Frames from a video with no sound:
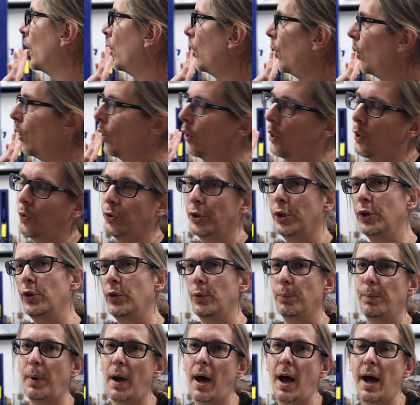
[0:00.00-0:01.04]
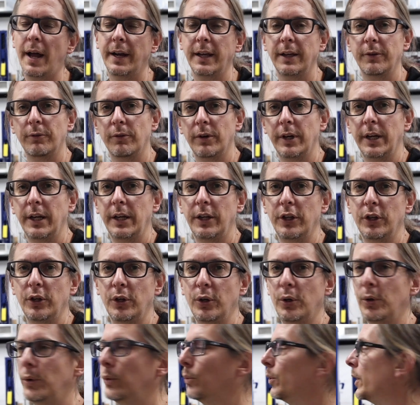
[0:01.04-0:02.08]
a whole new body
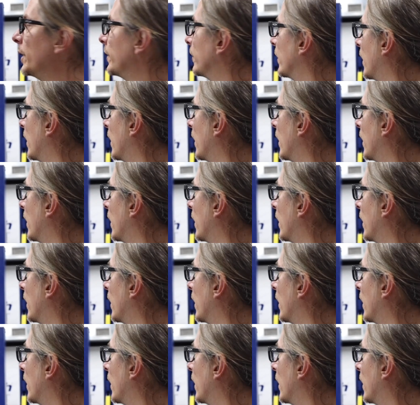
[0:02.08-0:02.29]
redo with